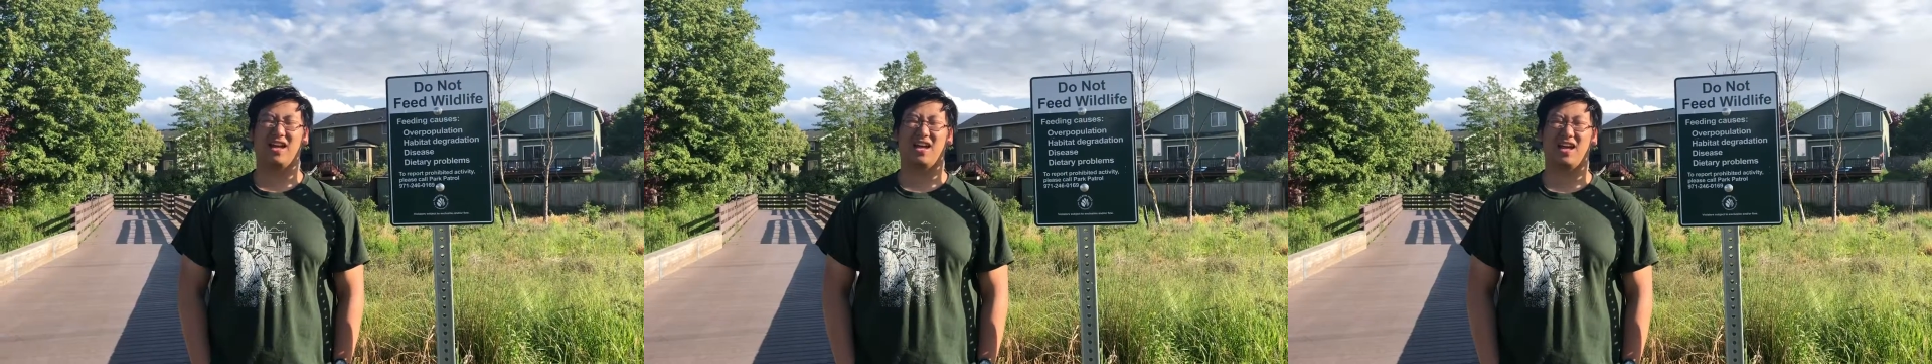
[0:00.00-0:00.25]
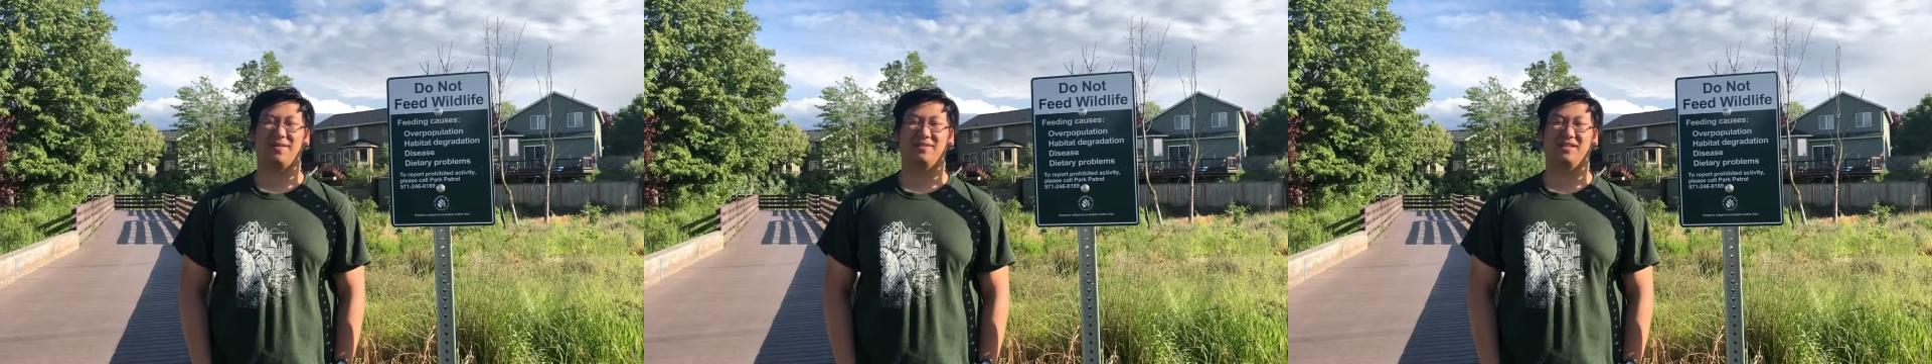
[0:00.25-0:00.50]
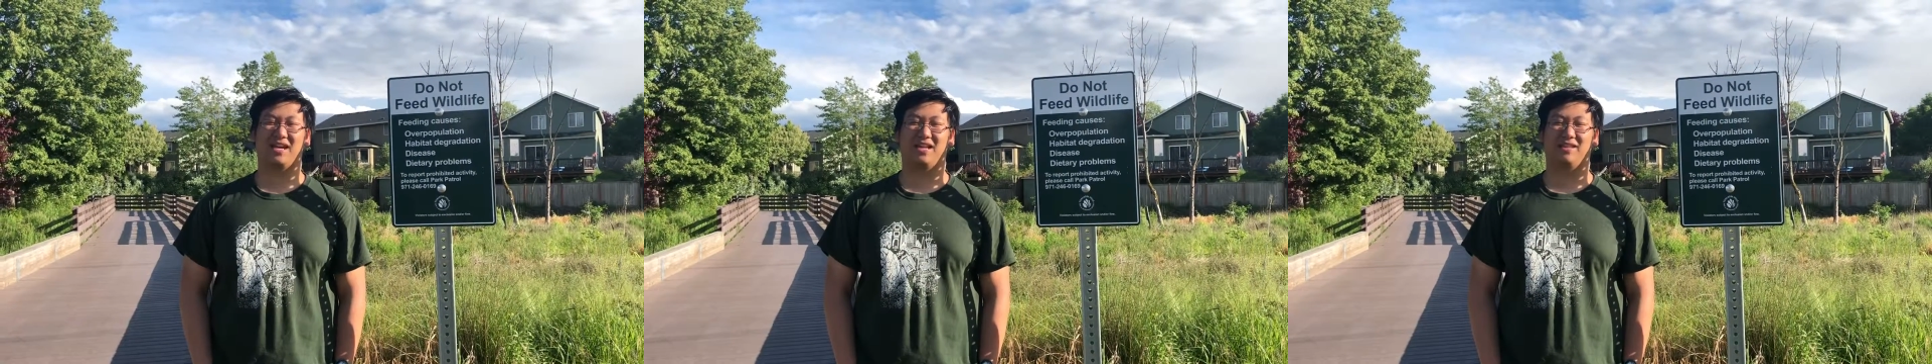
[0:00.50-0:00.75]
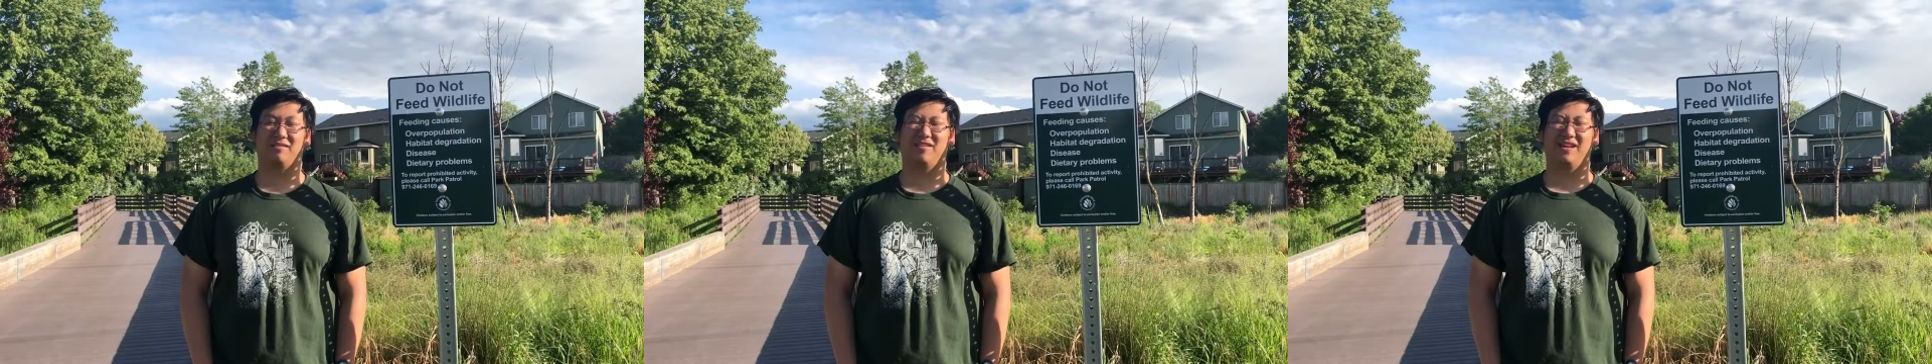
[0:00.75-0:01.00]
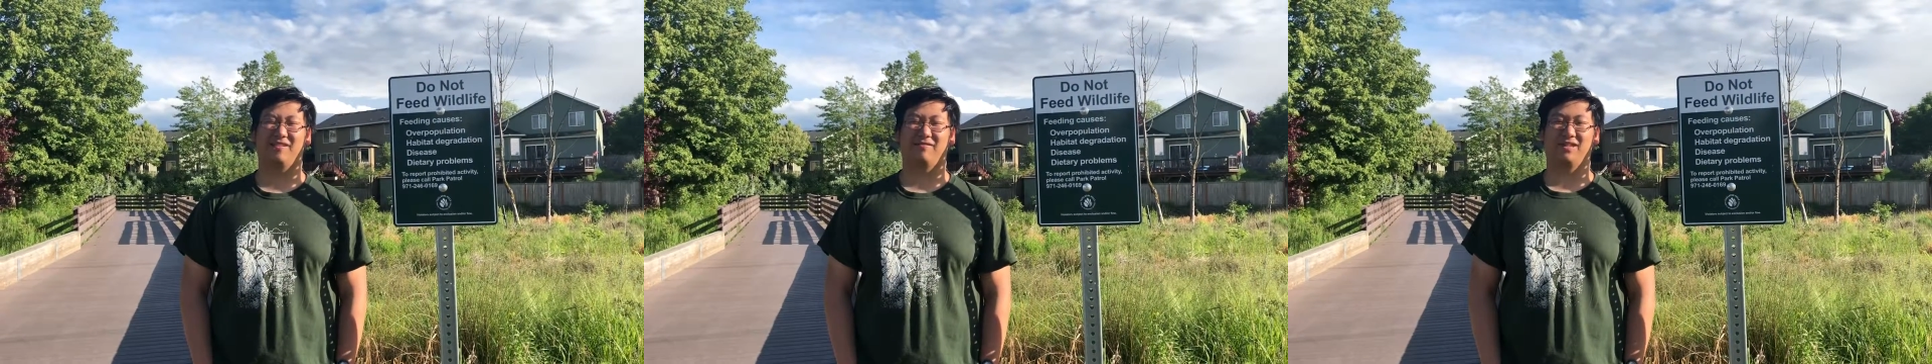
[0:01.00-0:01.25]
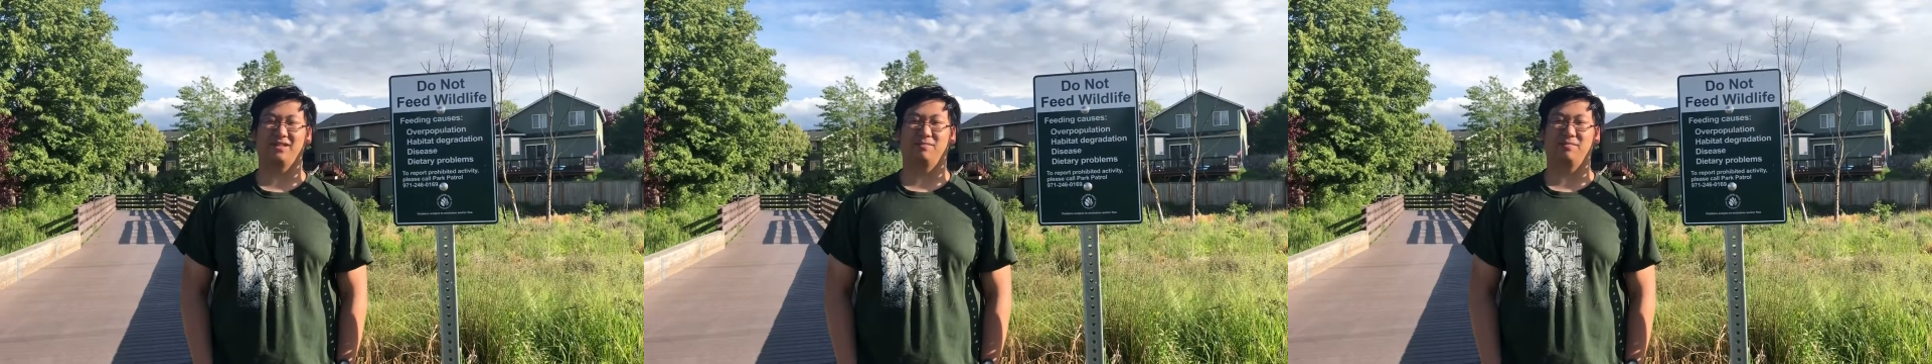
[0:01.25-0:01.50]
habitat the way it
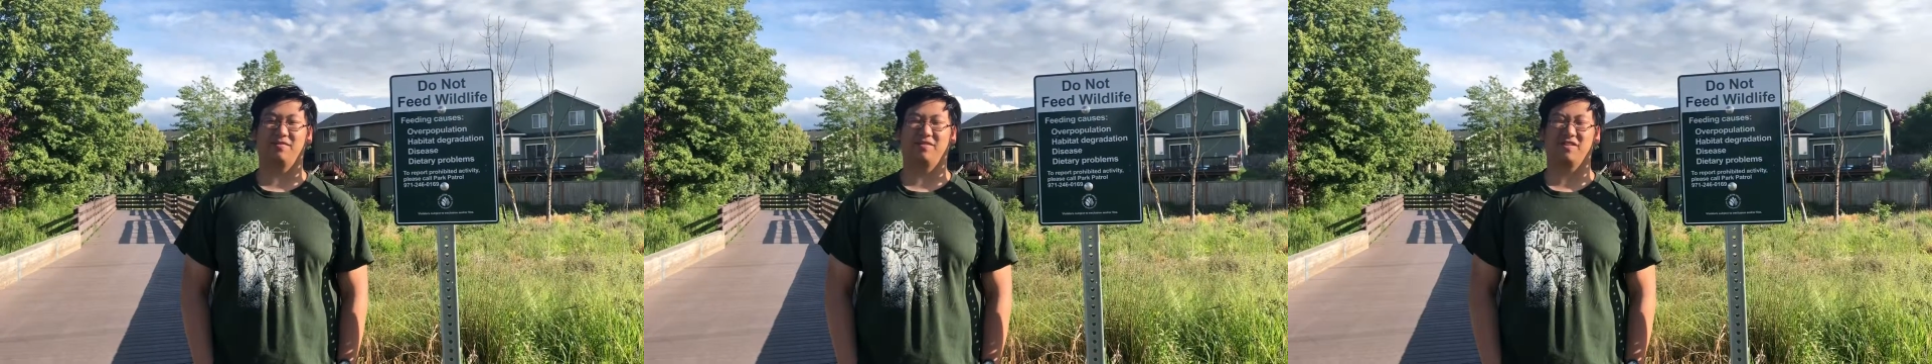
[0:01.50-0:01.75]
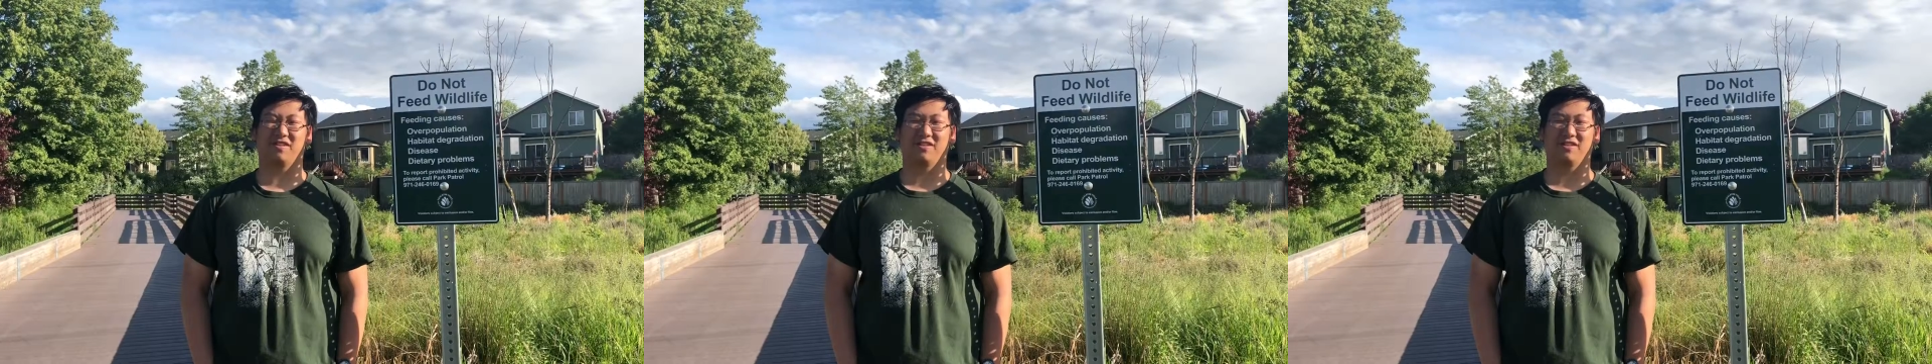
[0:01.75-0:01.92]
was before